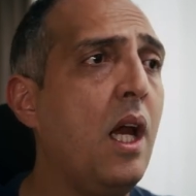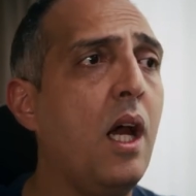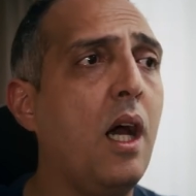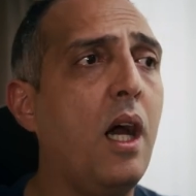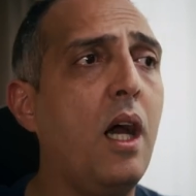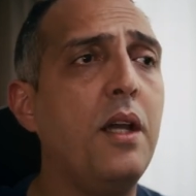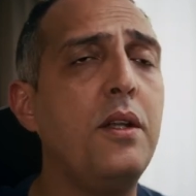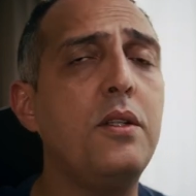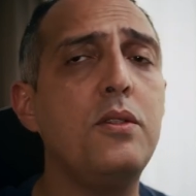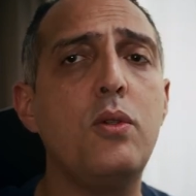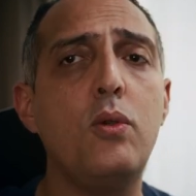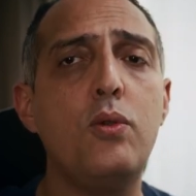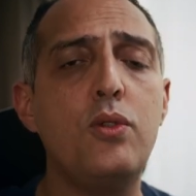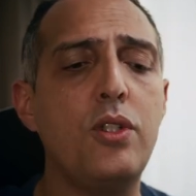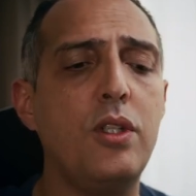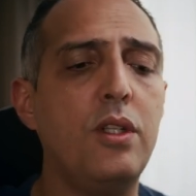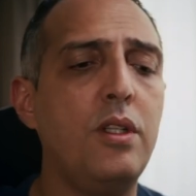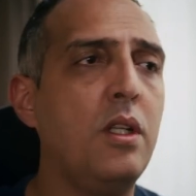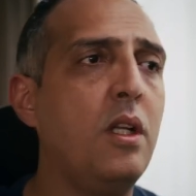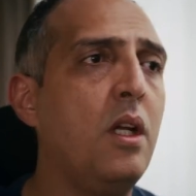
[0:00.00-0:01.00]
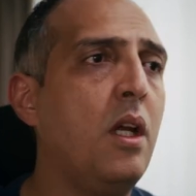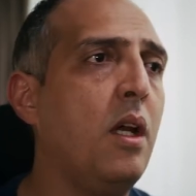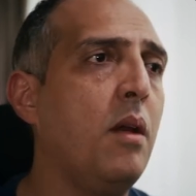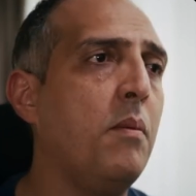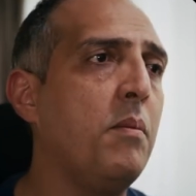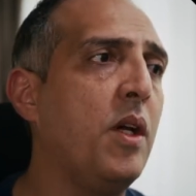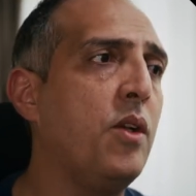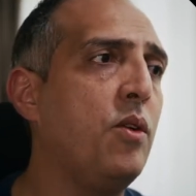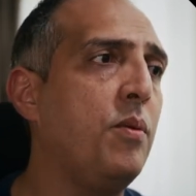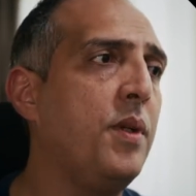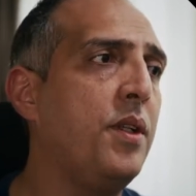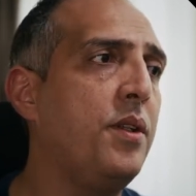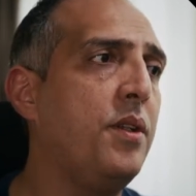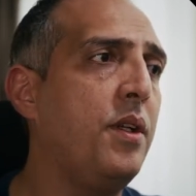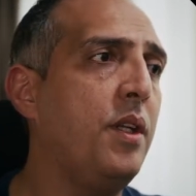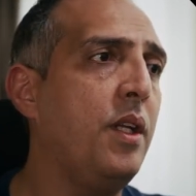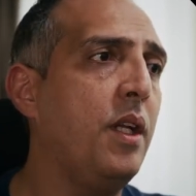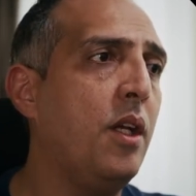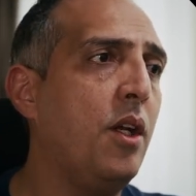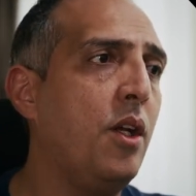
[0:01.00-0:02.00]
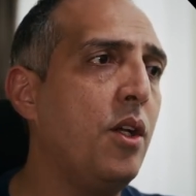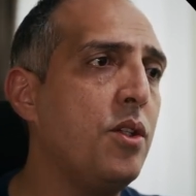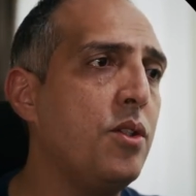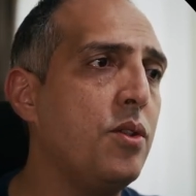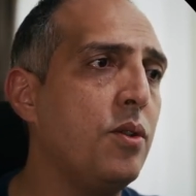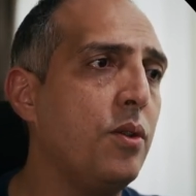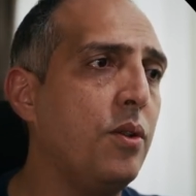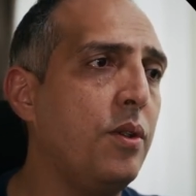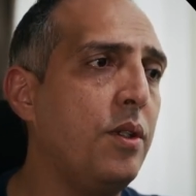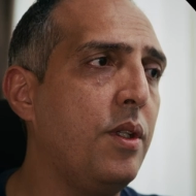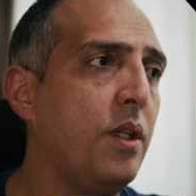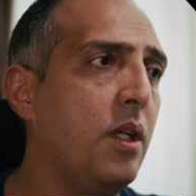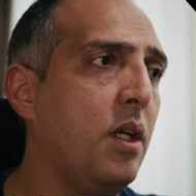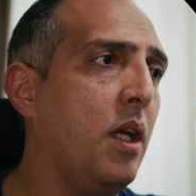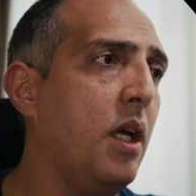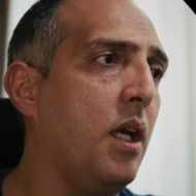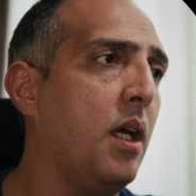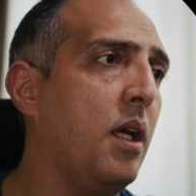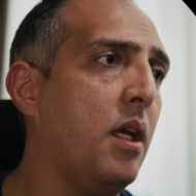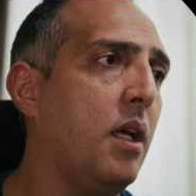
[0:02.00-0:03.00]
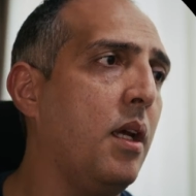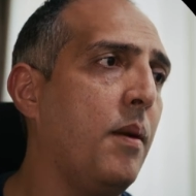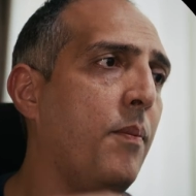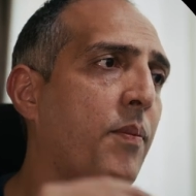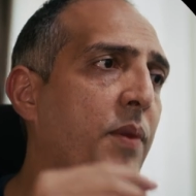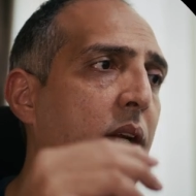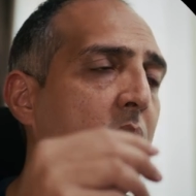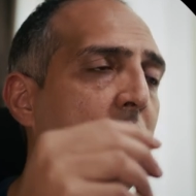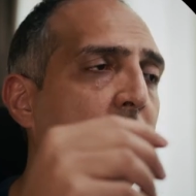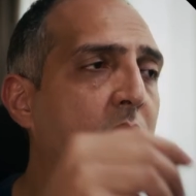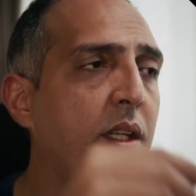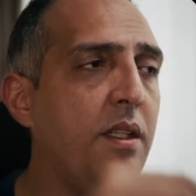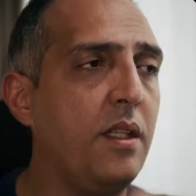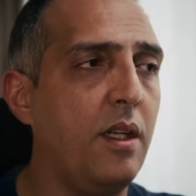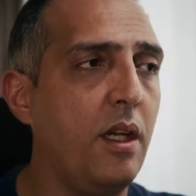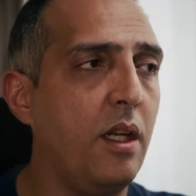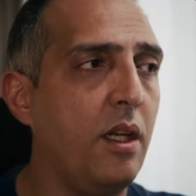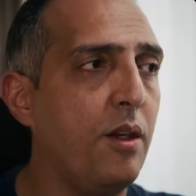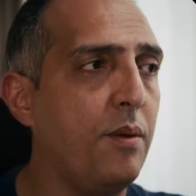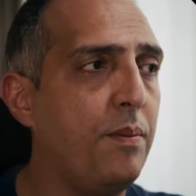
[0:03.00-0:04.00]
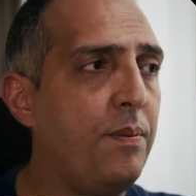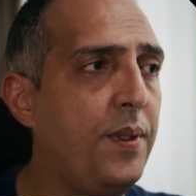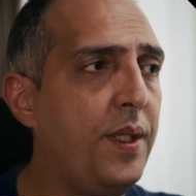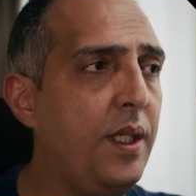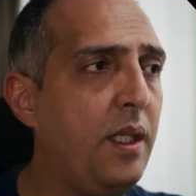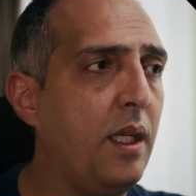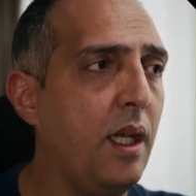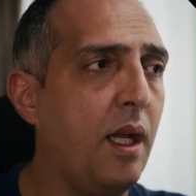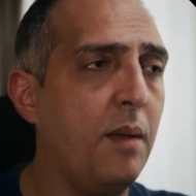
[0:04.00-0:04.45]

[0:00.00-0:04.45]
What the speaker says: High resolution manometry showed elevated IRP,